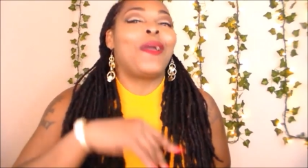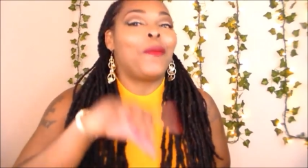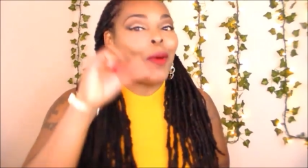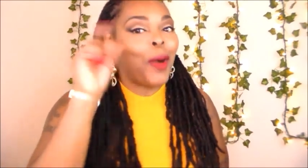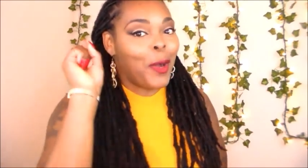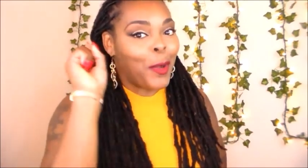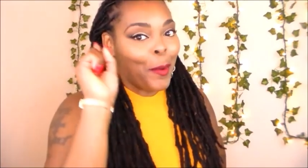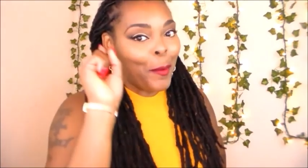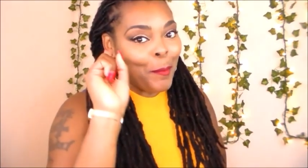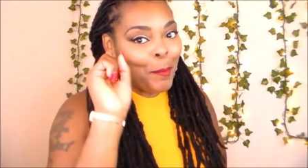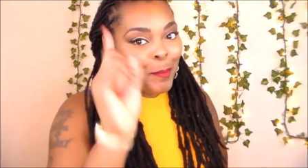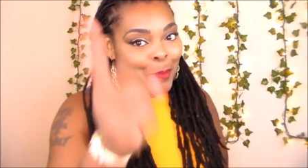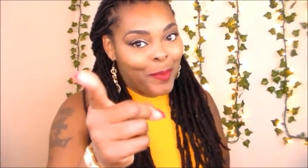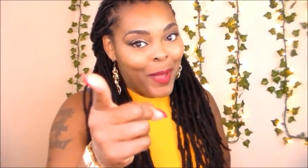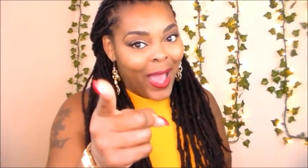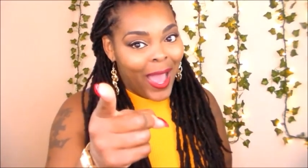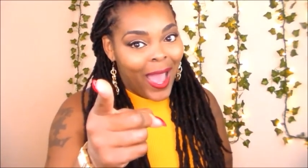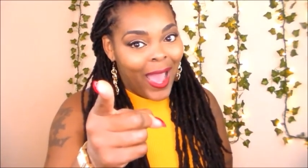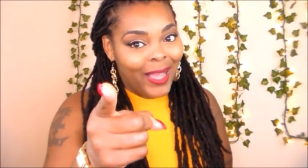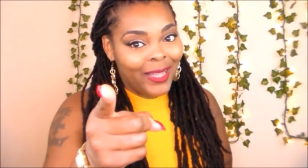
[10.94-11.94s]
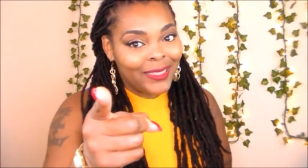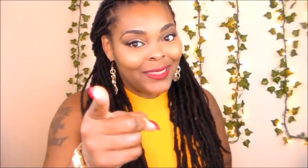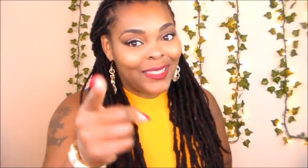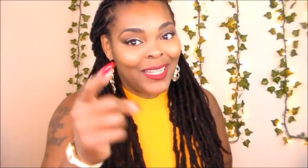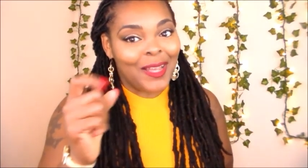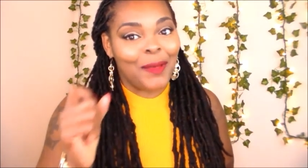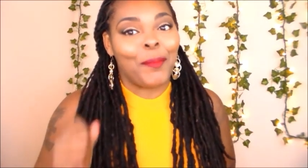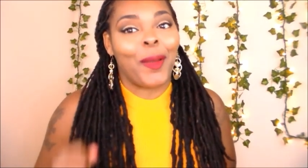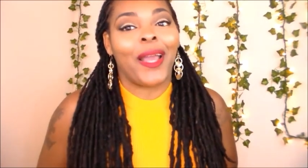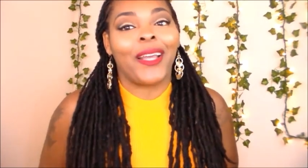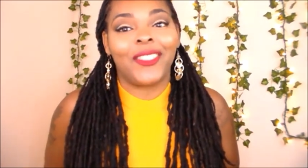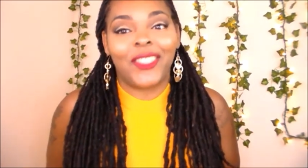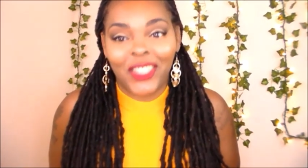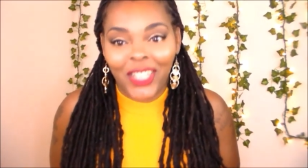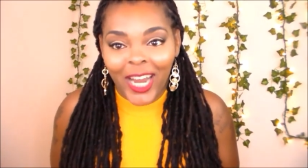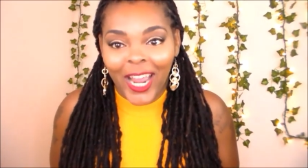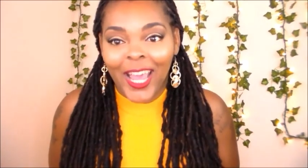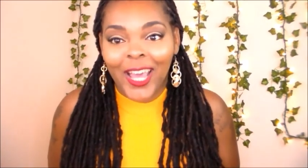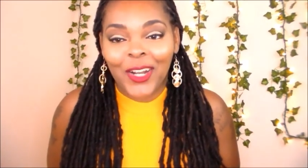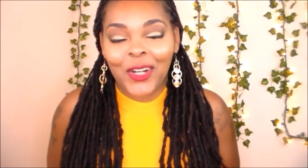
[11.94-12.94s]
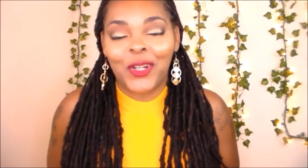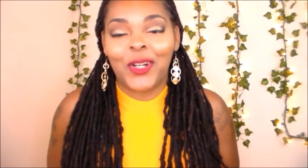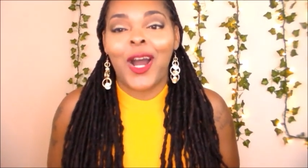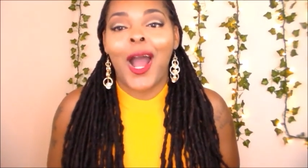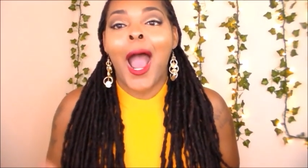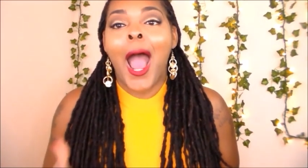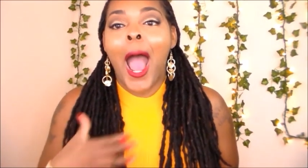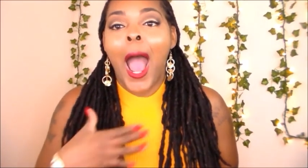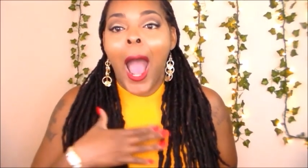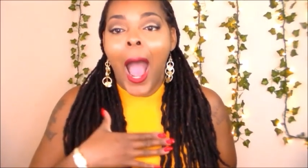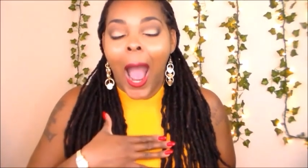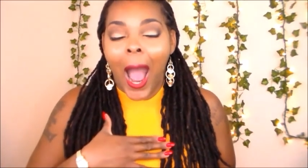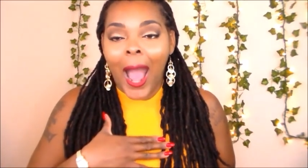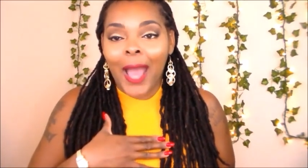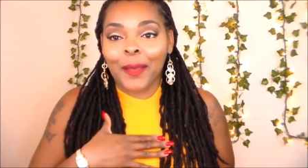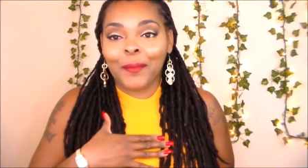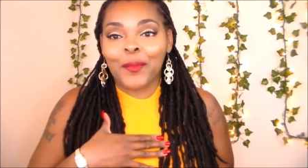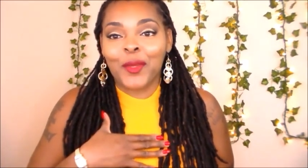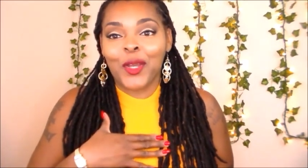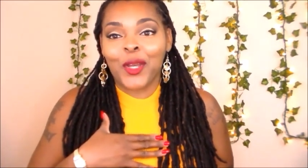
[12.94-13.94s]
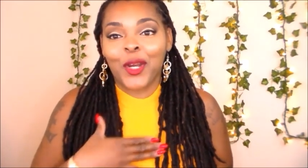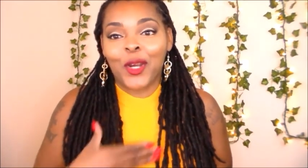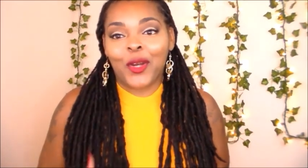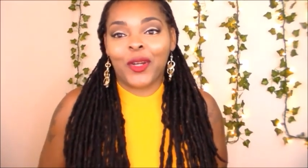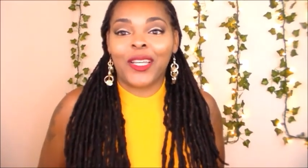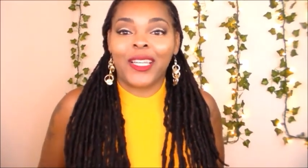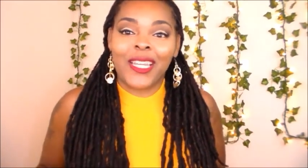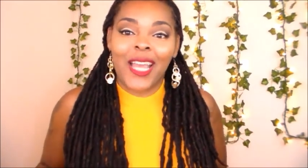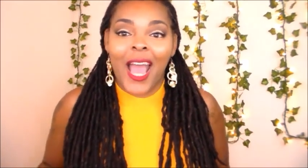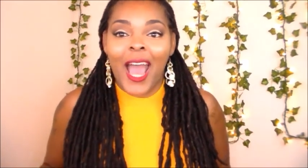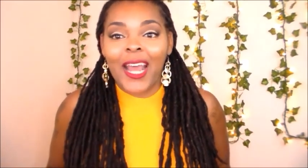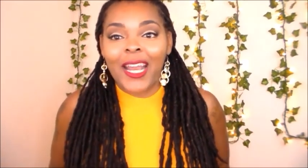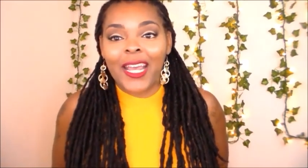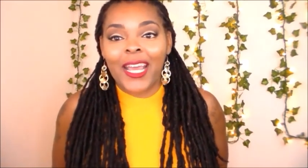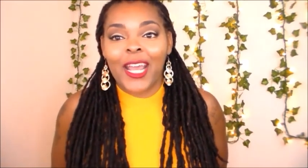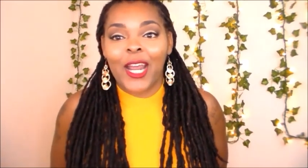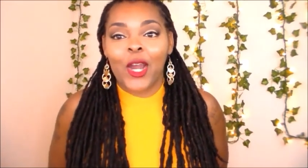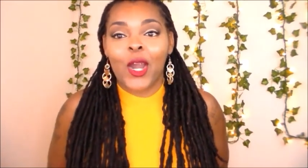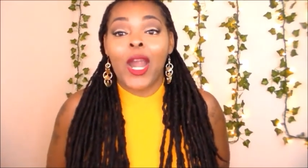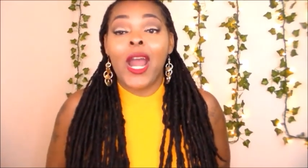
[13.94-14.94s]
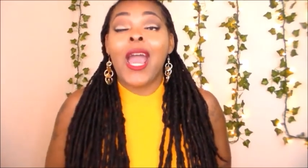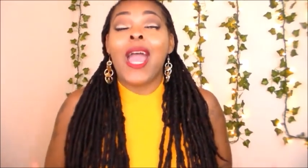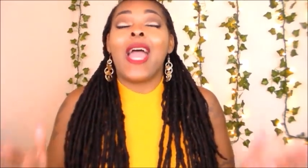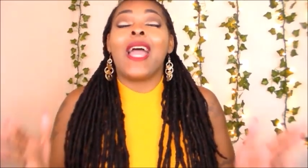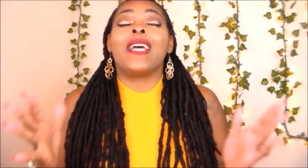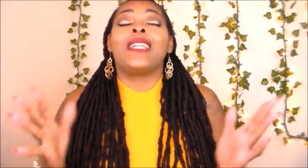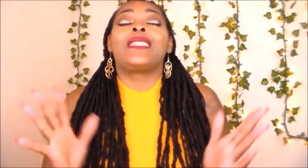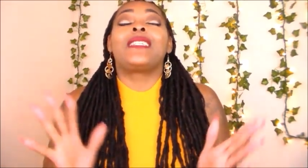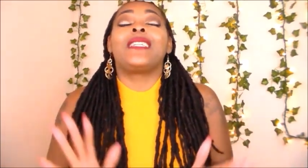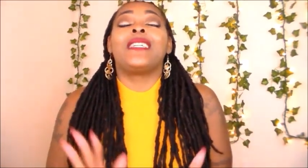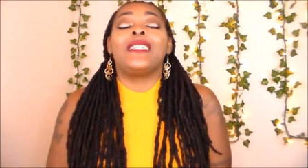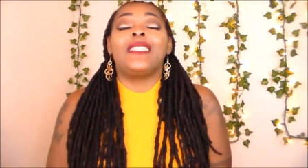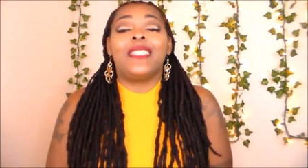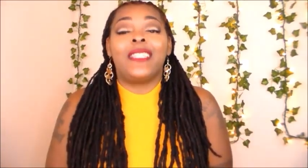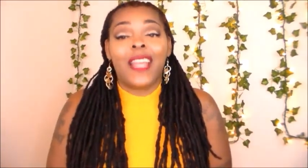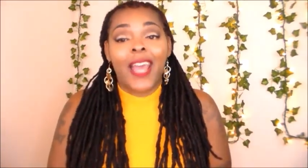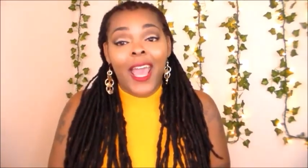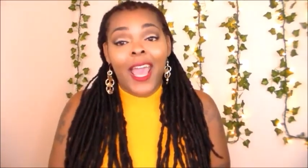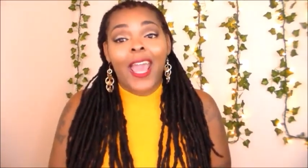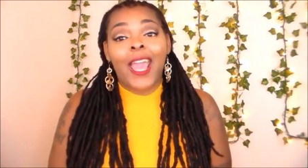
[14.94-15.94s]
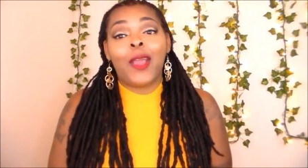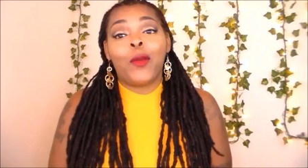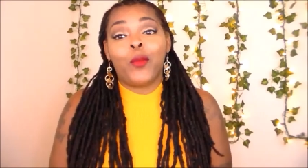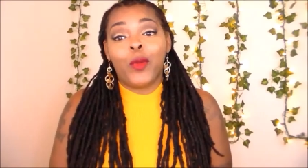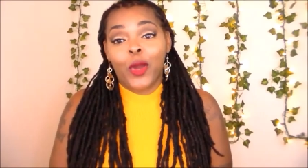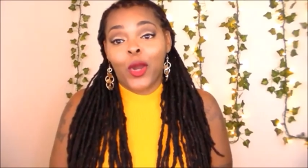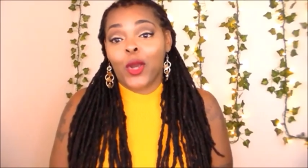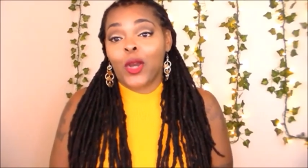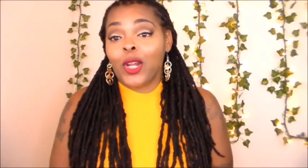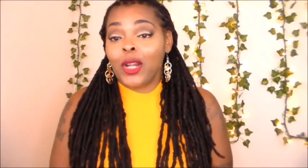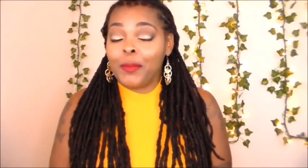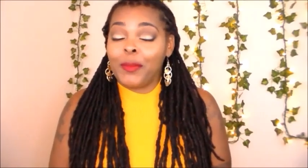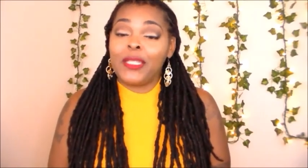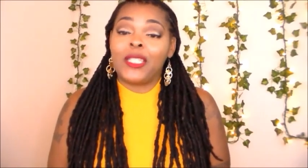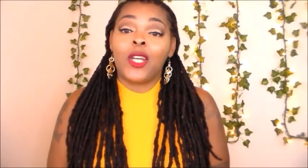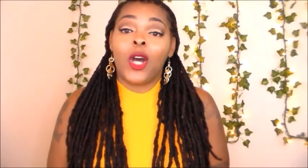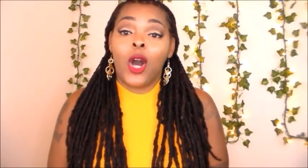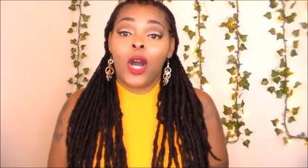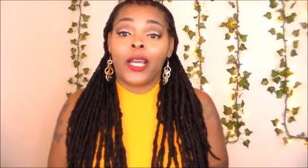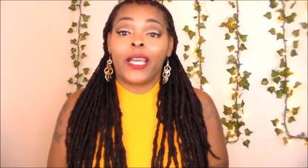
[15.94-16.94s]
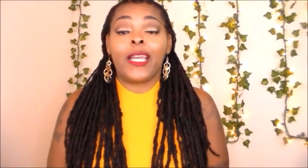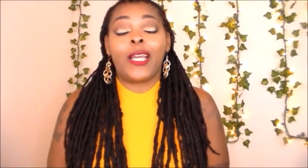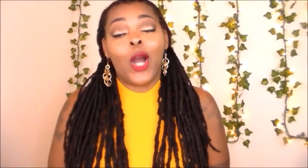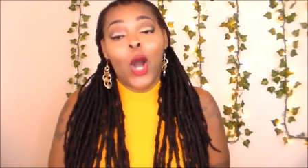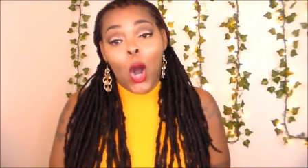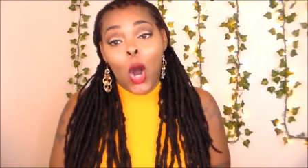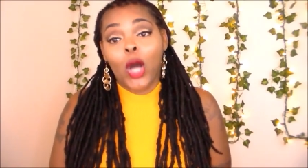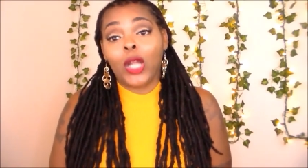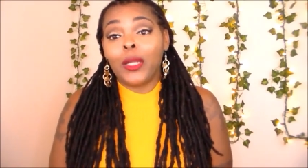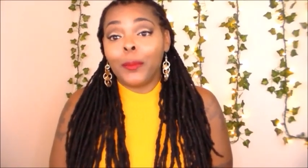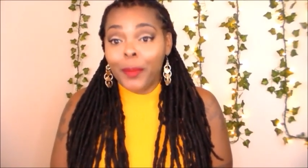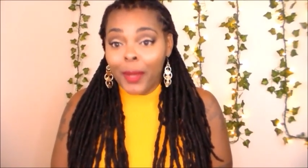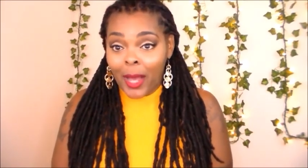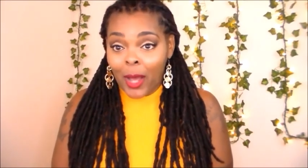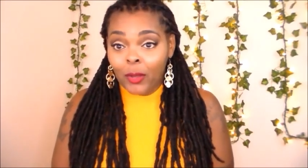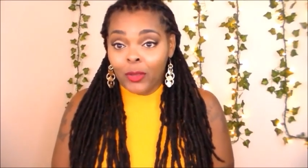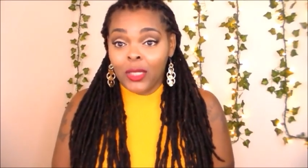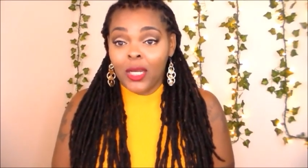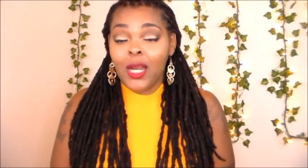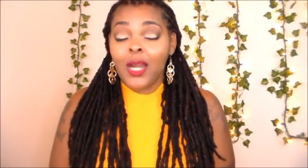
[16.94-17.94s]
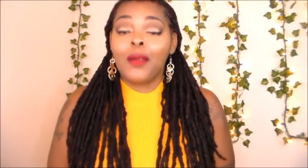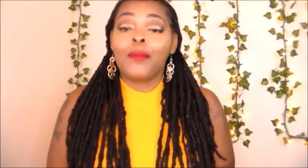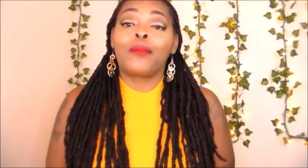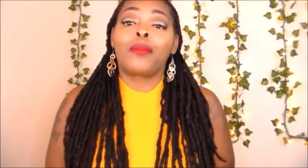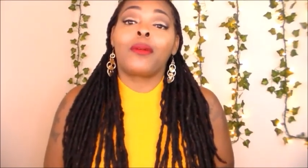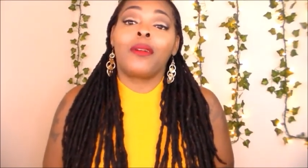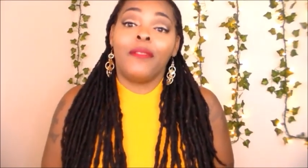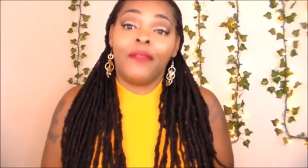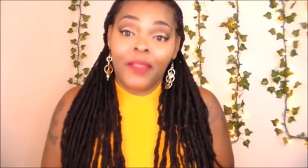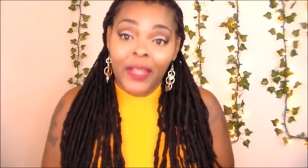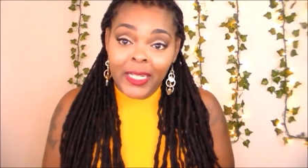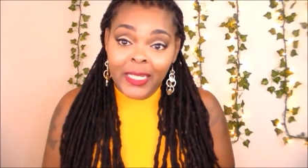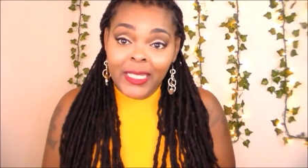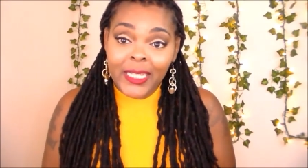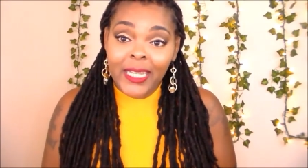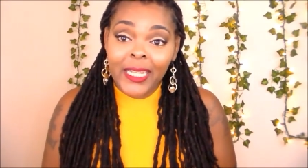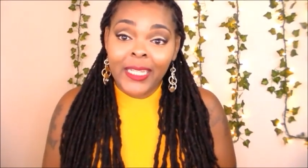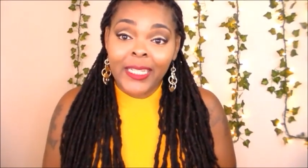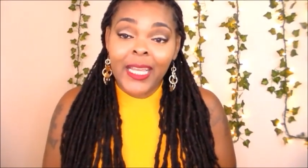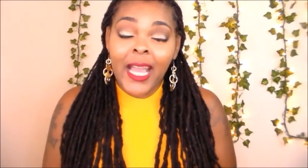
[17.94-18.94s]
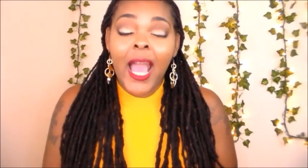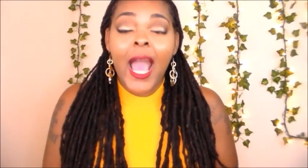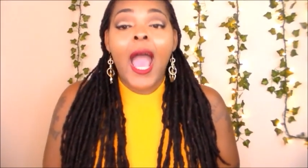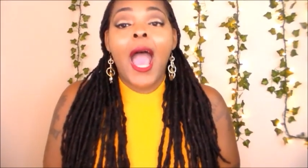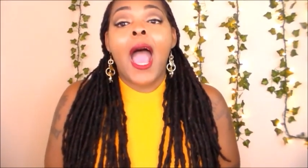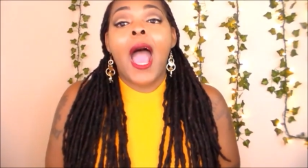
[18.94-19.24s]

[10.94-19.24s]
Welcome back to my channel. I am your girl Kenyatta here, and today we are going to be talking all about preventing